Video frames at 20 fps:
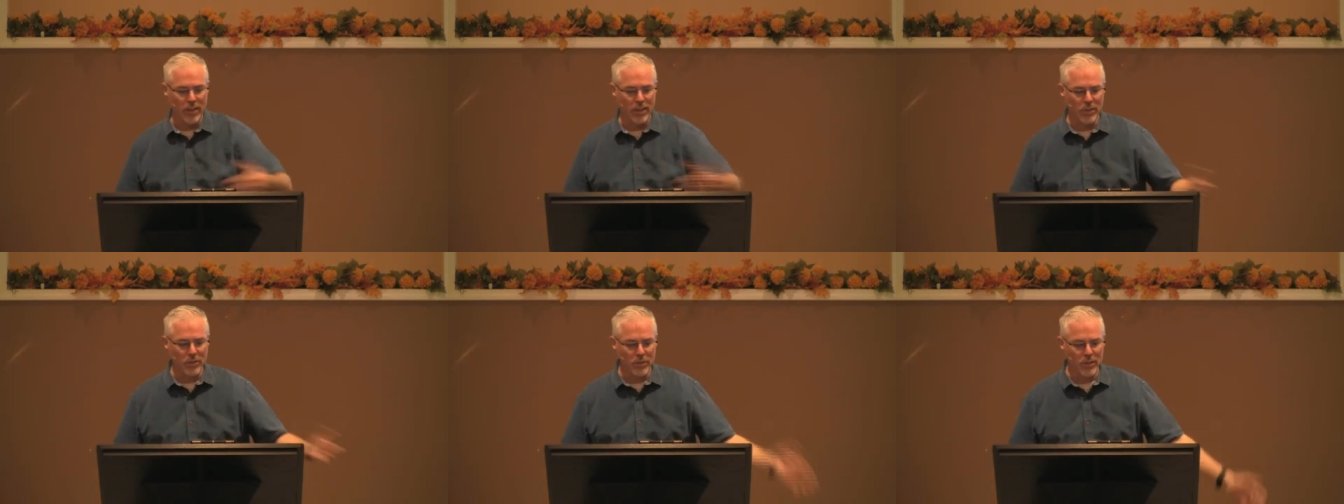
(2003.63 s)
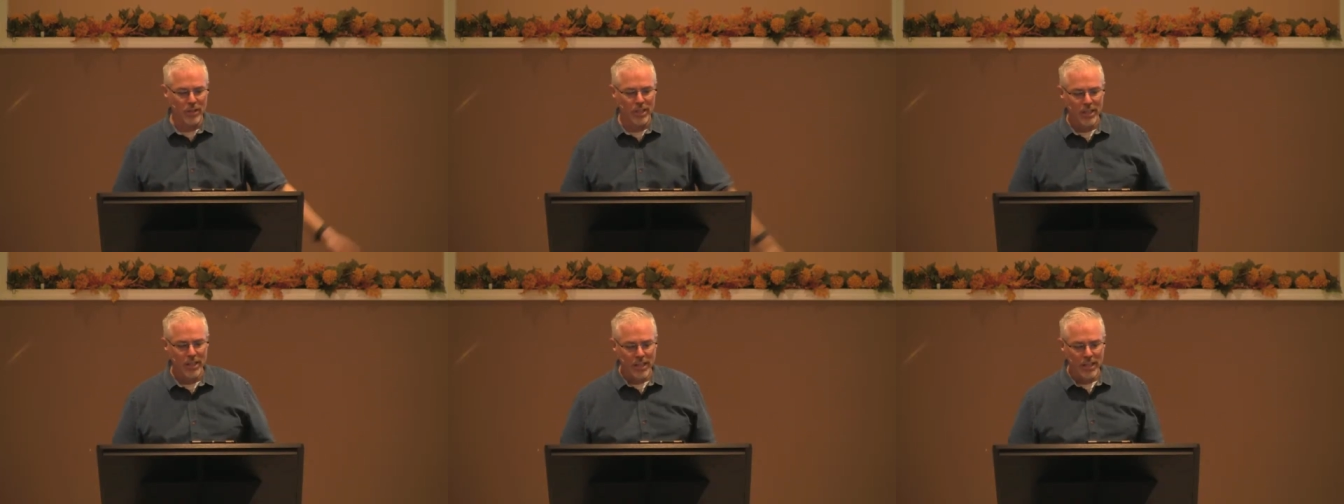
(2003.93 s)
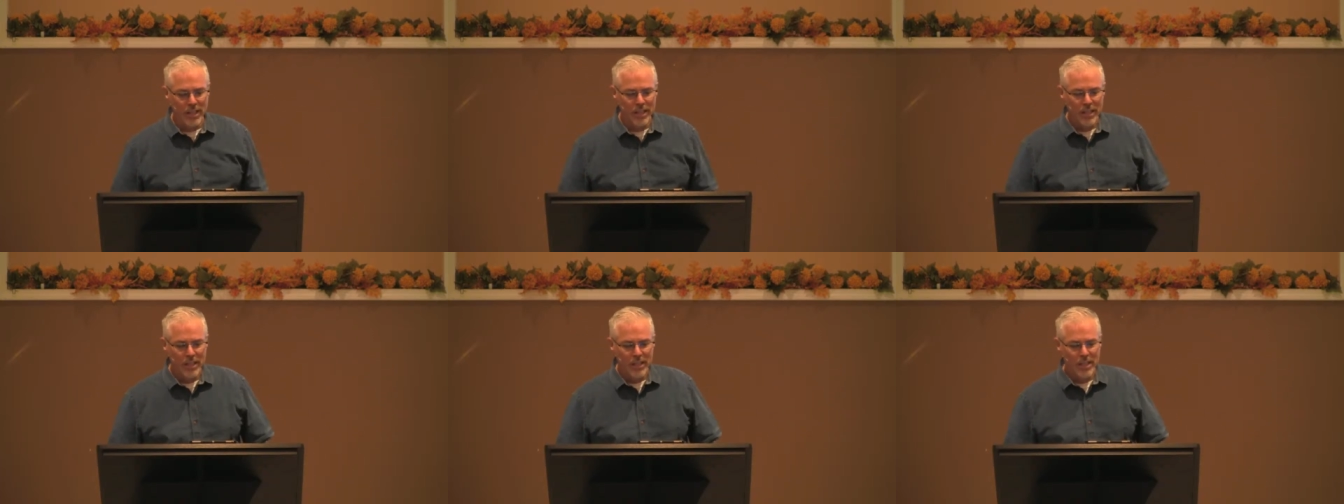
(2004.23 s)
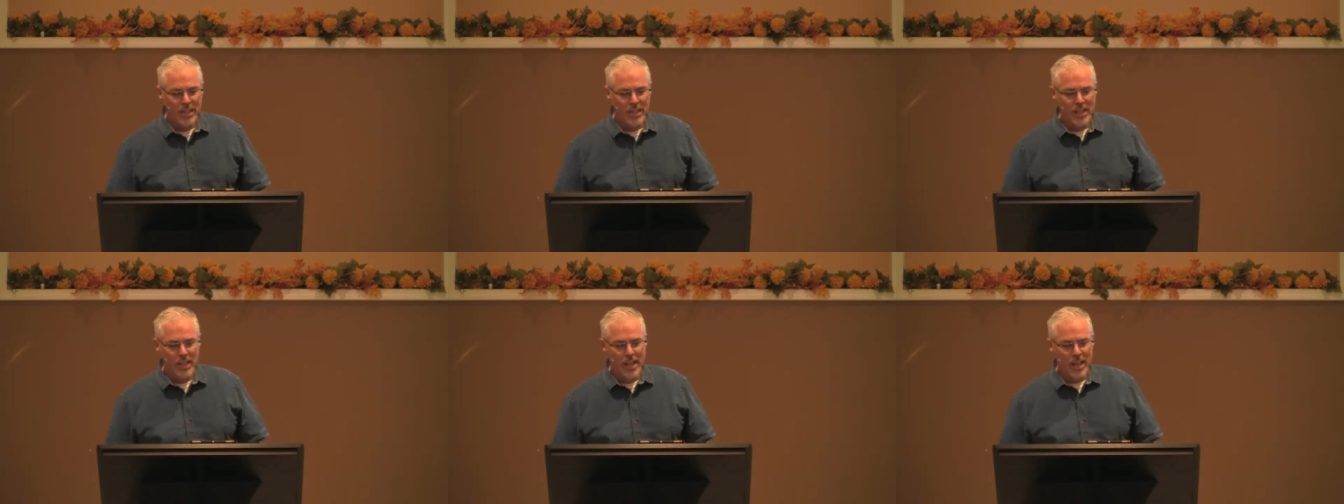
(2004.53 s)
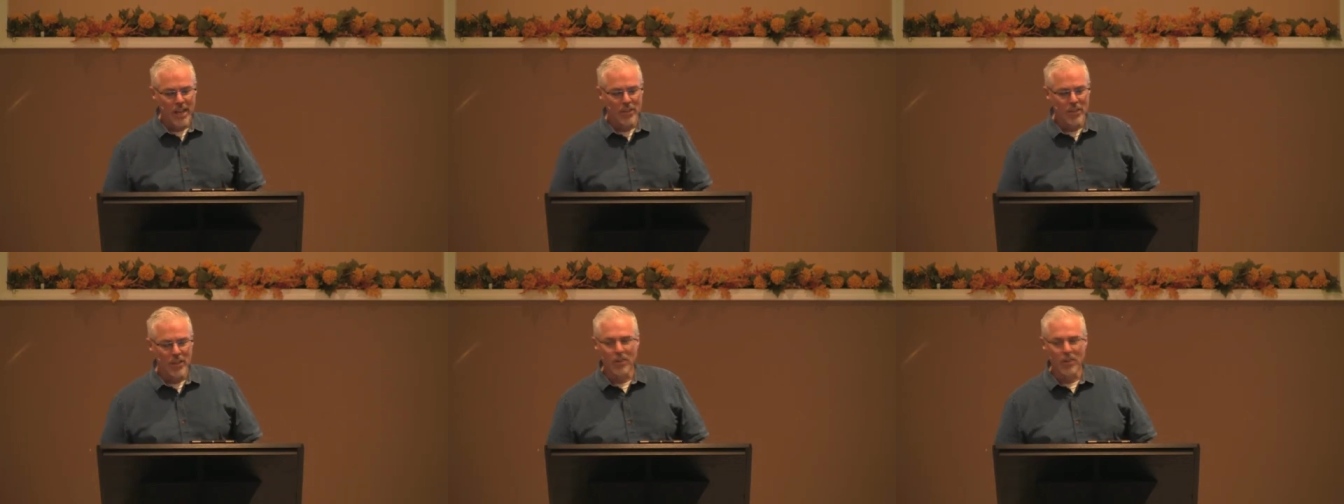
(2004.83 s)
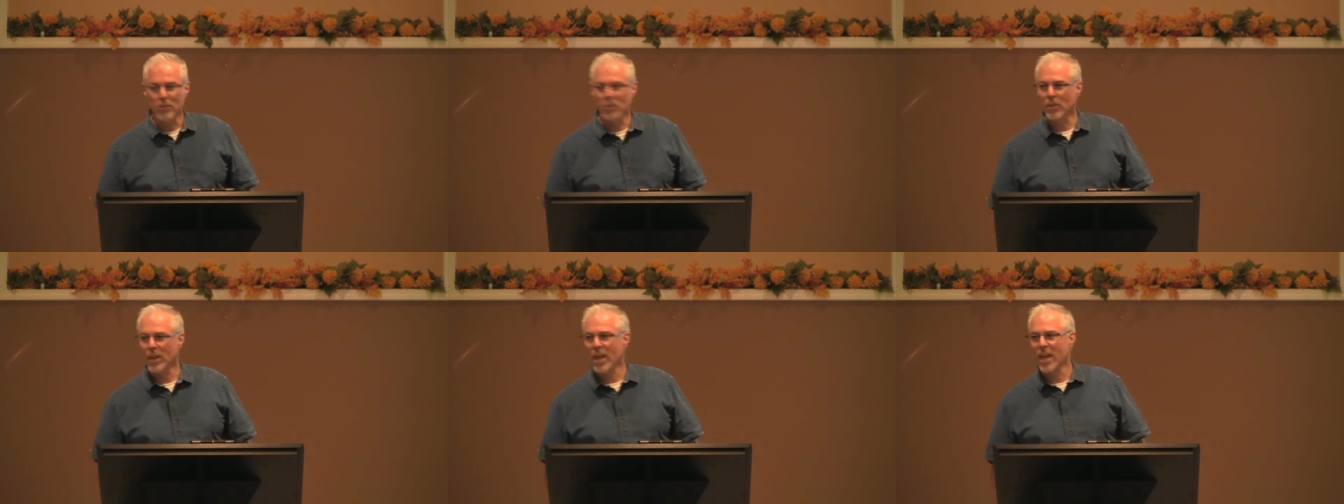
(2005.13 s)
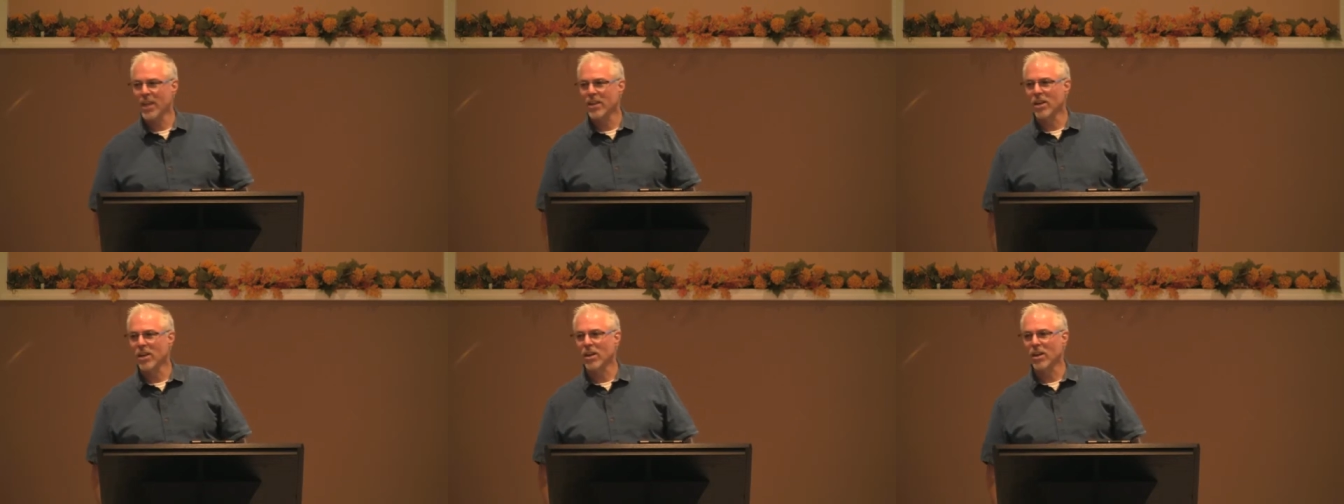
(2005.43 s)
this. And there's
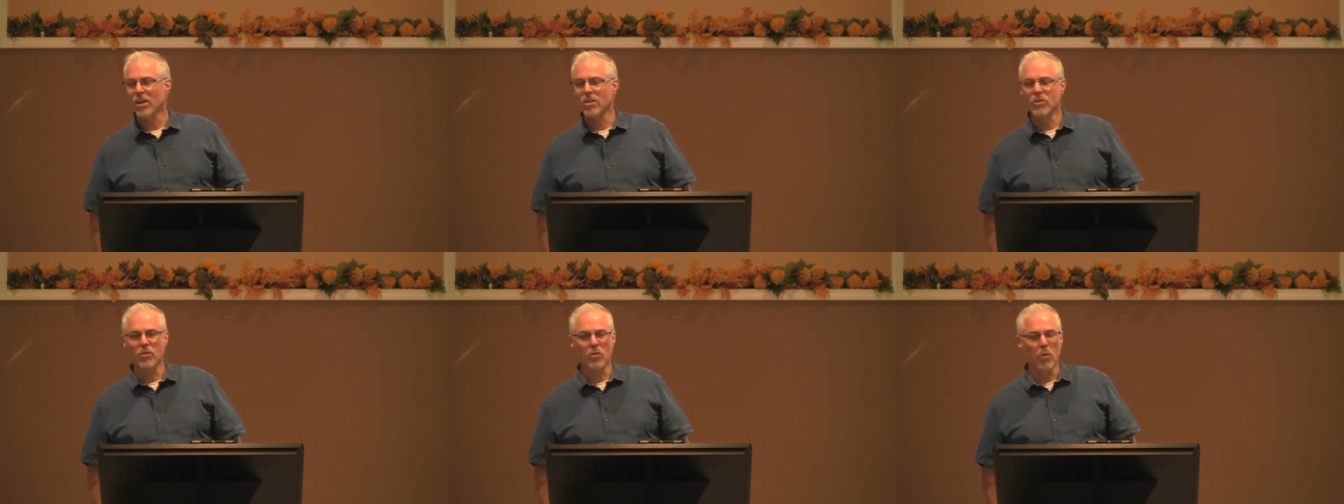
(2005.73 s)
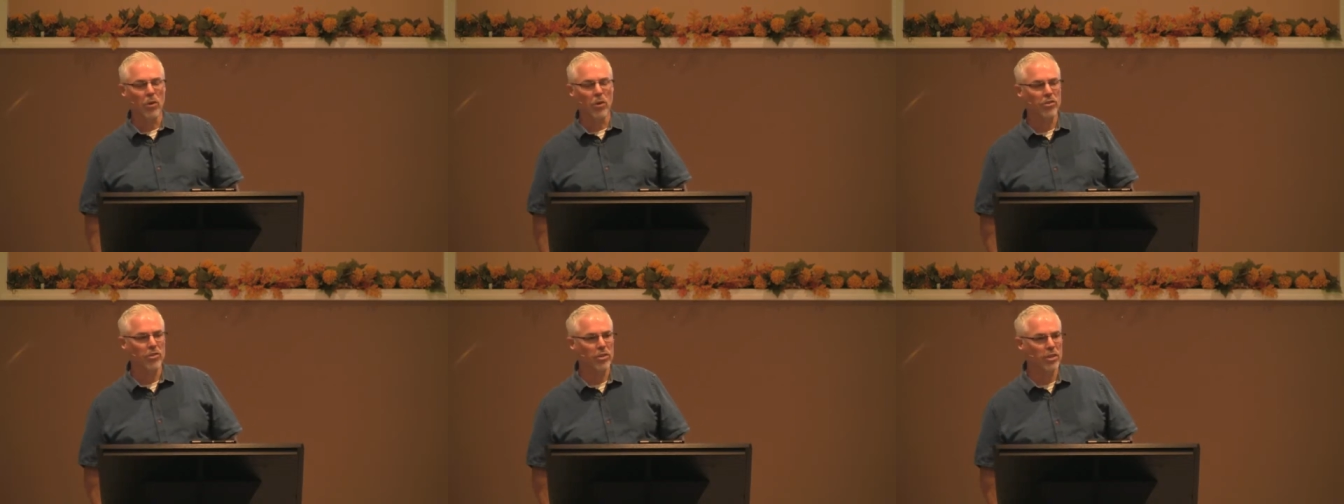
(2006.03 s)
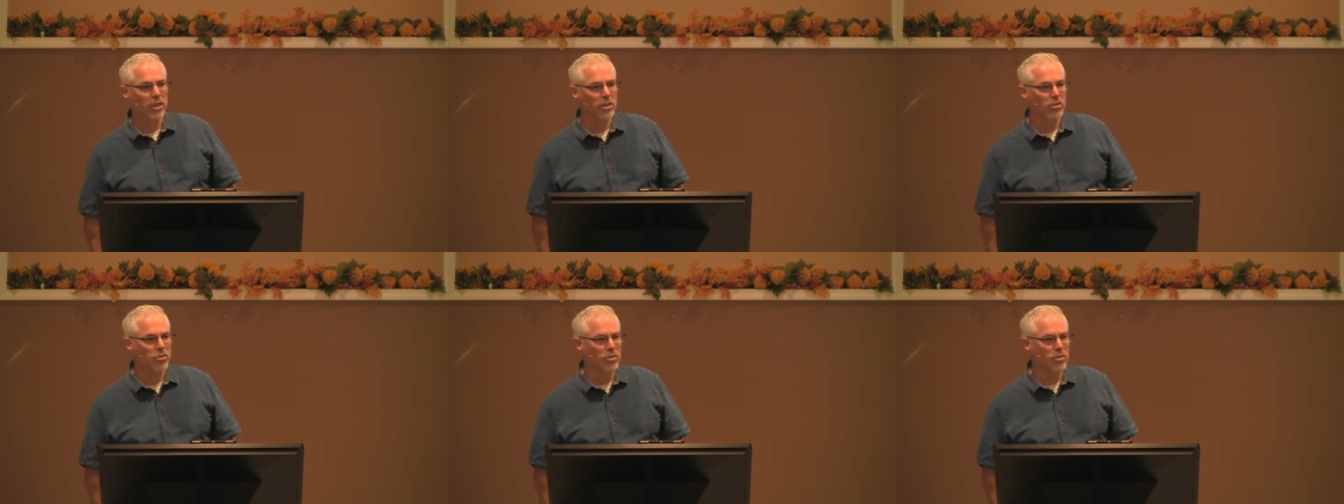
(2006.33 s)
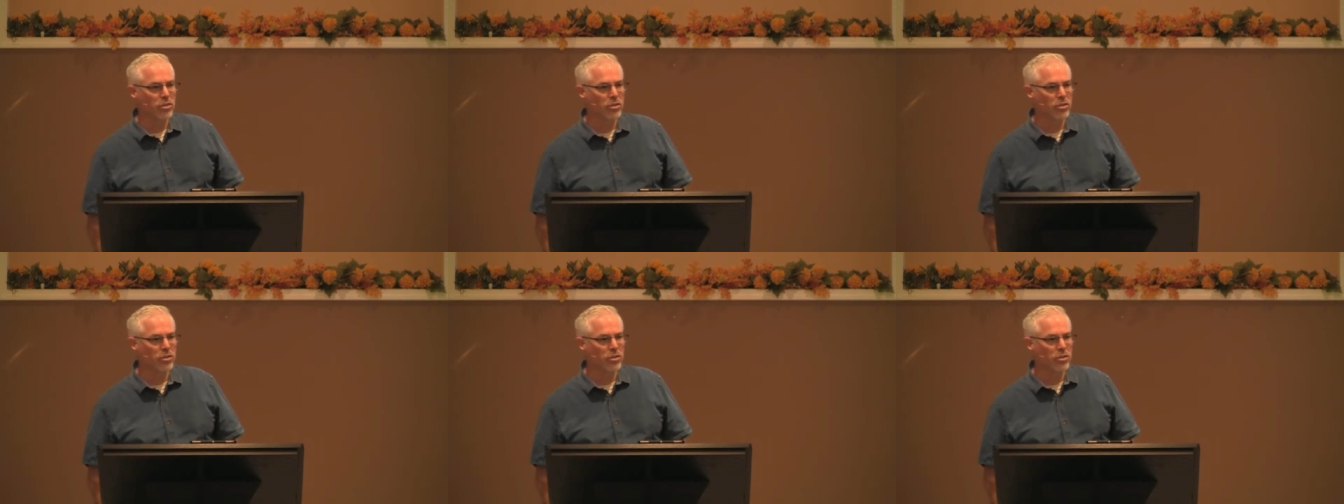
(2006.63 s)
an unfortunate